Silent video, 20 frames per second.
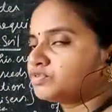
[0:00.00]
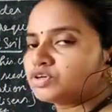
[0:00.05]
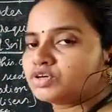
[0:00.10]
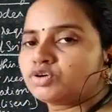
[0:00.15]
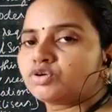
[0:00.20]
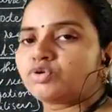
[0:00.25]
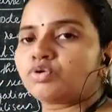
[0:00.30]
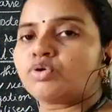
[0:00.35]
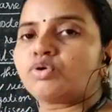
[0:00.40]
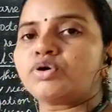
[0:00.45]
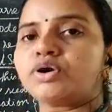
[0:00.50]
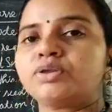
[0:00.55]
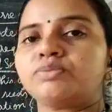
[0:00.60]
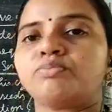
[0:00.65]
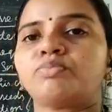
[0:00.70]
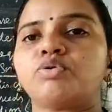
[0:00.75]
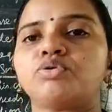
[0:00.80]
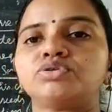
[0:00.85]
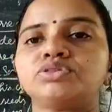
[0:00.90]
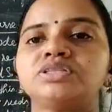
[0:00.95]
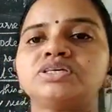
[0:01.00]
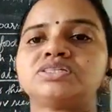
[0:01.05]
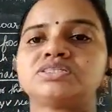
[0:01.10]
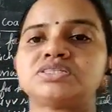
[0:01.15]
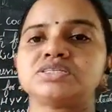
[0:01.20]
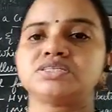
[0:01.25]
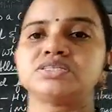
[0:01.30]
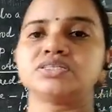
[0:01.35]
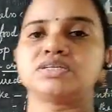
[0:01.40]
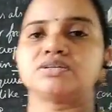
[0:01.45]
we grow in both the
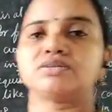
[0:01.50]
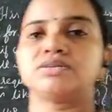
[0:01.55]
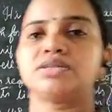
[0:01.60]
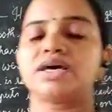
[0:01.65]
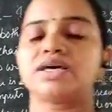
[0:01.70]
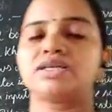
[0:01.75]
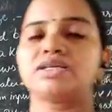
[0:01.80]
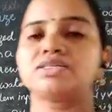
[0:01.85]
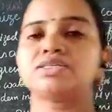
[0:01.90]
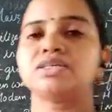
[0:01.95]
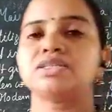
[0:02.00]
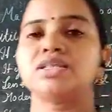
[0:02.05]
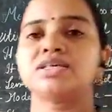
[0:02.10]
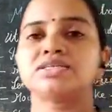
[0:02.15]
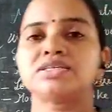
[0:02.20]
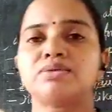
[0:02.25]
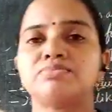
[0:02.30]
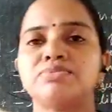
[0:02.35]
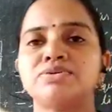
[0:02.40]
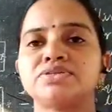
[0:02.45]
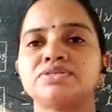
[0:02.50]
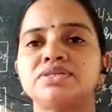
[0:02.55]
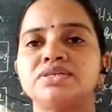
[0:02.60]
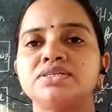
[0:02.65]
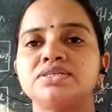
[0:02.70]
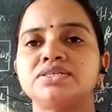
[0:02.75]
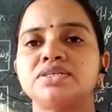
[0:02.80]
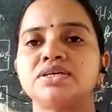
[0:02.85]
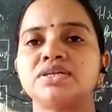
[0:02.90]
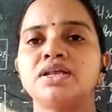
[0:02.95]
season, that is in the summer
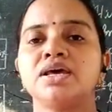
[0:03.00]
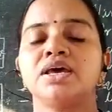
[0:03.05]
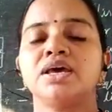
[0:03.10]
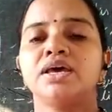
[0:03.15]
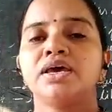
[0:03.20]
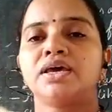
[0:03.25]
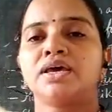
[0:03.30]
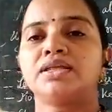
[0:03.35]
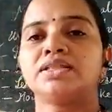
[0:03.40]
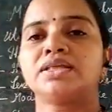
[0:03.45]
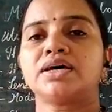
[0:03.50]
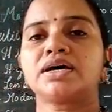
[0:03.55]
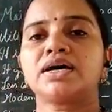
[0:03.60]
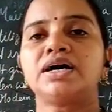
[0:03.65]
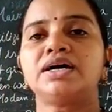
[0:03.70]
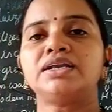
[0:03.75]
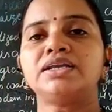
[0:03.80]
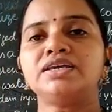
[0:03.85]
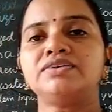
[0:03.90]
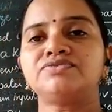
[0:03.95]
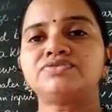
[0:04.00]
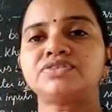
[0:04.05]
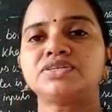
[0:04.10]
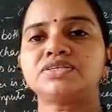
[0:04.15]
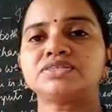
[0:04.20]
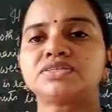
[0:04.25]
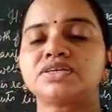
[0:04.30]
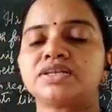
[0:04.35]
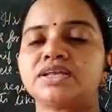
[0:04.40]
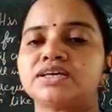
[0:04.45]
season, in the Kharif
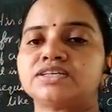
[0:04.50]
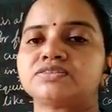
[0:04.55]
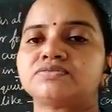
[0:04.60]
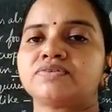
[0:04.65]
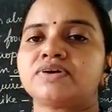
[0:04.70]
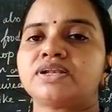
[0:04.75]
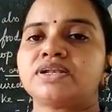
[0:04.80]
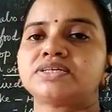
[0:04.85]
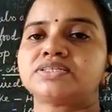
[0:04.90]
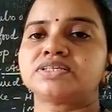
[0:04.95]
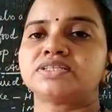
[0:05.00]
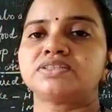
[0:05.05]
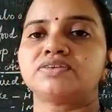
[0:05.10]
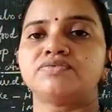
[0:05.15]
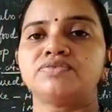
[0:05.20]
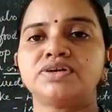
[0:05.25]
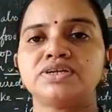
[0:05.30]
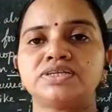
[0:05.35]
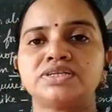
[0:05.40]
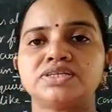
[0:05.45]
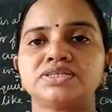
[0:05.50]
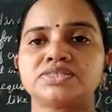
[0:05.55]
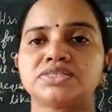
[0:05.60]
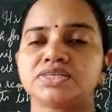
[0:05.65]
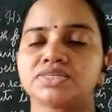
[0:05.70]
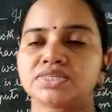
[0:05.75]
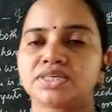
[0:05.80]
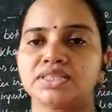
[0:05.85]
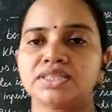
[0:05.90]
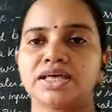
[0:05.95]
season, as well as in the winter
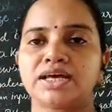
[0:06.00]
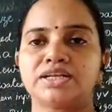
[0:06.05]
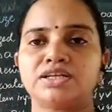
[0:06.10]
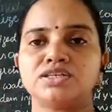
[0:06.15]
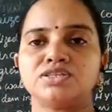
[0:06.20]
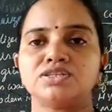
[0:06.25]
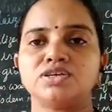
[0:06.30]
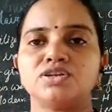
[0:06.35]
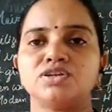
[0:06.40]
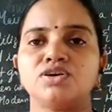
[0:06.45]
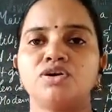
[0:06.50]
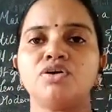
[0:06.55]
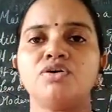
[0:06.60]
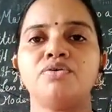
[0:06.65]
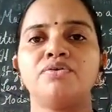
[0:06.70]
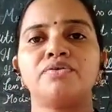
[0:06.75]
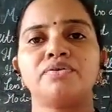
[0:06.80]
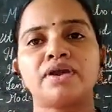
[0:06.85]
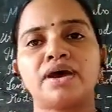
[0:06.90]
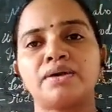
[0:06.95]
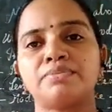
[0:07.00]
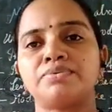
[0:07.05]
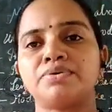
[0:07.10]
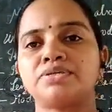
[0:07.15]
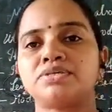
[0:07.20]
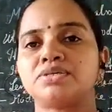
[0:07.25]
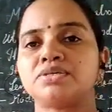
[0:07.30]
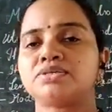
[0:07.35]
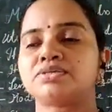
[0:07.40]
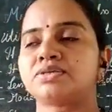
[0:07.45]
season, that is in your Rabi
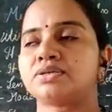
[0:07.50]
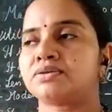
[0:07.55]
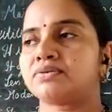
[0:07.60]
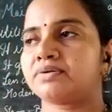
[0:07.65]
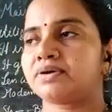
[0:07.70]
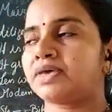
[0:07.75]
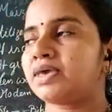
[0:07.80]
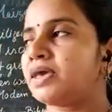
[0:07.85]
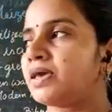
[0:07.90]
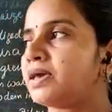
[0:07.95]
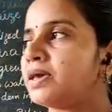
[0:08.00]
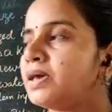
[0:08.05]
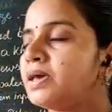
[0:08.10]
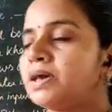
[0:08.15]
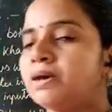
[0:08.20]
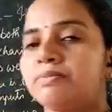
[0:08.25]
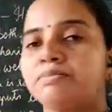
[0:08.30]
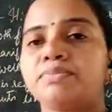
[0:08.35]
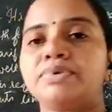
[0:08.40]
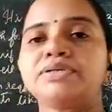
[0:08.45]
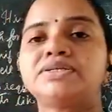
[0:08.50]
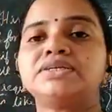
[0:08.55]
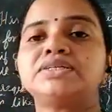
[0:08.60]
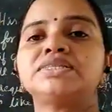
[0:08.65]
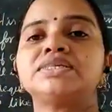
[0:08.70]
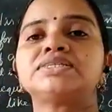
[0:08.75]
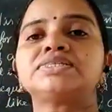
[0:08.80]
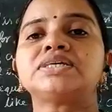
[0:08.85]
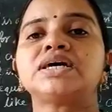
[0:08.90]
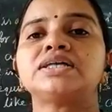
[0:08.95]
season. Okay, but in
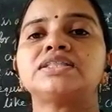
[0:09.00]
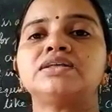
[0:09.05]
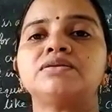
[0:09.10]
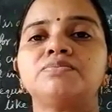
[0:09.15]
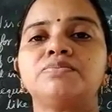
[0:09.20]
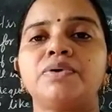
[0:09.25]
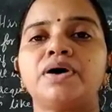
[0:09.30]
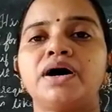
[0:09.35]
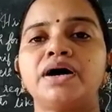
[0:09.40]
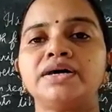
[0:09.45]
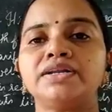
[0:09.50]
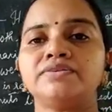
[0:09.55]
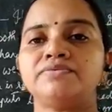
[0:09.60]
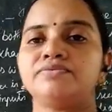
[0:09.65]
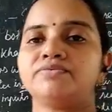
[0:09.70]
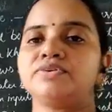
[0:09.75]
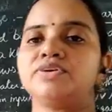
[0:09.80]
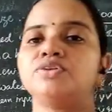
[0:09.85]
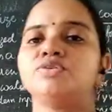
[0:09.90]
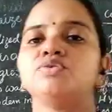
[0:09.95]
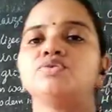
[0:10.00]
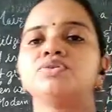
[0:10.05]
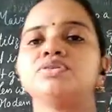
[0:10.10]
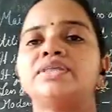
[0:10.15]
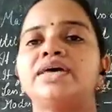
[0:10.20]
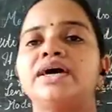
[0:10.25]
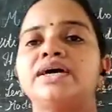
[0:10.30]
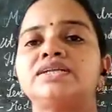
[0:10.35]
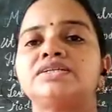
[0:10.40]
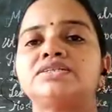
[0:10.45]
the southern part we know
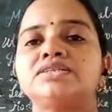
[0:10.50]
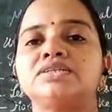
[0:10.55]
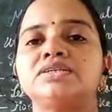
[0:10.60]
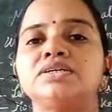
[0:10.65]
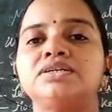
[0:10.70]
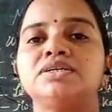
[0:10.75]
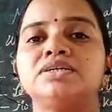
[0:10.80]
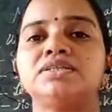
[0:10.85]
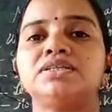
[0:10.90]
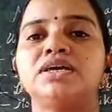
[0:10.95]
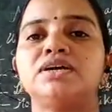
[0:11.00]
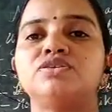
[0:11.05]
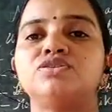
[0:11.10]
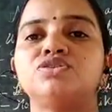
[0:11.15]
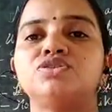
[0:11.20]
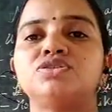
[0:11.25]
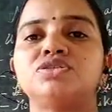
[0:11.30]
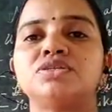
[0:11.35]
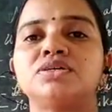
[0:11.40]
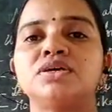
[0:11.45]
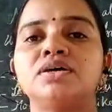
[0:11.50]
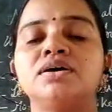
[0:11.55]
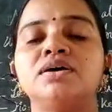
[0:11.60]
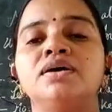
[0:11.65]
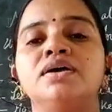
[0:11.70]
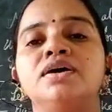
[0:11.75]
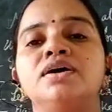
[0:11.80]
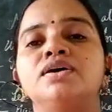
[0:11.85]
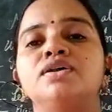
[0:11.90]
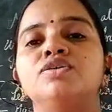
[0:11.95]
that there is
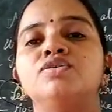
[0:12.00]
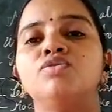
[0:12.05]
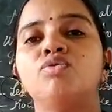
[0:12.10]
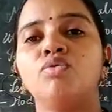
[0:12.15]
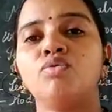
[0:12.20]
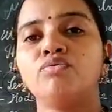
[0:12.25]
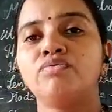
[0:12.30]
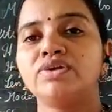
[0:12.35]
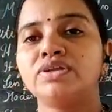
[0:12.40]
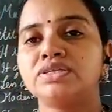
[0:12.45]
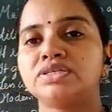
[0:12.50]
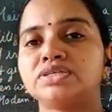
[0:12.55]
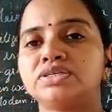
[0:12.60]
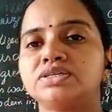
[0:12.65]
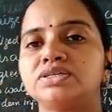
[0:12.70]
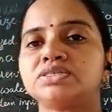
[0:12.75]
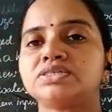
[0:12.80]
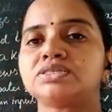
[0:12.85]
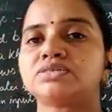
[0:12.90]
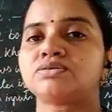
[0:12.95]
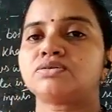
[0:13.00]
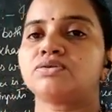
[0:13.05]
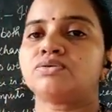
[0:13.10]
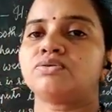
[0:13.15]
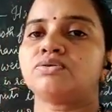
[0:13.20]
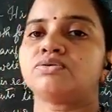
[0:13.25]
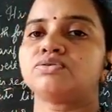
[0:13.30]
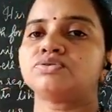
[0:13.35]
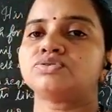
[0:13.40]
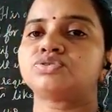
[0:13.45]
no winters,
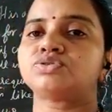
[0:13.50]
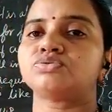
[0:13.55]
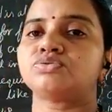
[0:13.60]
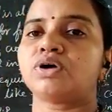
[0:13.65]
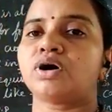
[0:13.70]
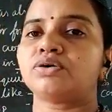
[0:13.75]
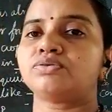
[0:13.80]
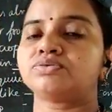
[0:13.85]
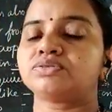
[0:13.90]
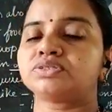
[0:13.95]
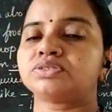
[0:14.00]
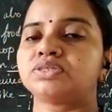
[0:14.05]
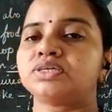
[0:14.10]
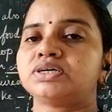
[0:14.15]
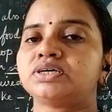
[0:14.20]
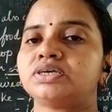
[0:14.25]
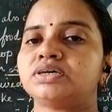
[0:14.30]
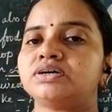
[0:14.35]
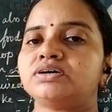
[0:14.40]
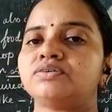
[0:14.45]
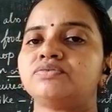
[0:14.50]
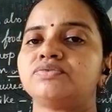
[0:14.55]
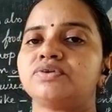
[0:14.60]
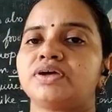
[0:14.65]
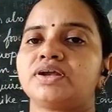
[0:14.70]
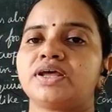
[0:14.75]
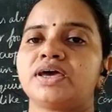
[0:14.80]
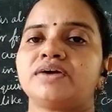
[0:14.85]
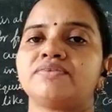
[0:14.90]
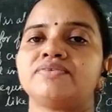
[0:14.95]
so throughout the year we
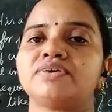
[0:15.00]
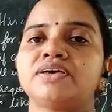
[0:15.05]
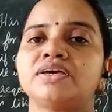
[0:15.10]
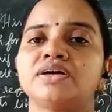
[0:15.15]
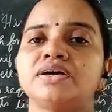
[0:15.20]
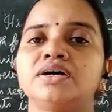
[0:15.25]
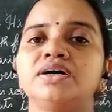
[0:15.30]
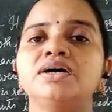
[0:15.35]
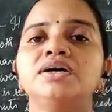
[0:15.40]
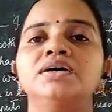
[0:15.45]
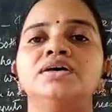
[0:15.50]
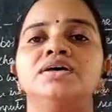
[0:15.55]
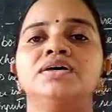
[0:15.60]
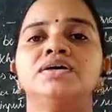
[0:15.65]
are having a